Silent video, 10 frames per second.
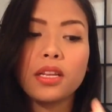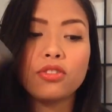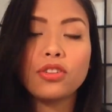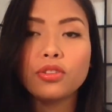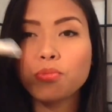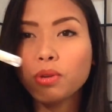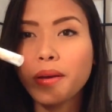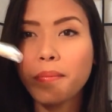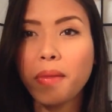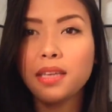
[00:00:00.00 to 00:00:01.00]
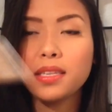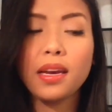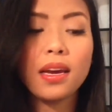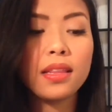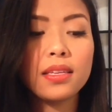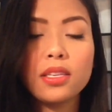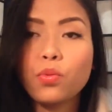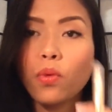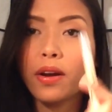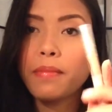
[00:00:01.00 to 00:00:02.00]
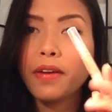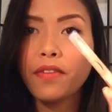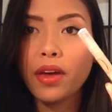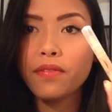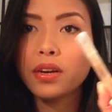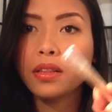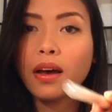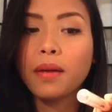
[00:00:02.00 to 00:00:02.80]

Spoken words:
It's just really amazing, and this is one of my favorite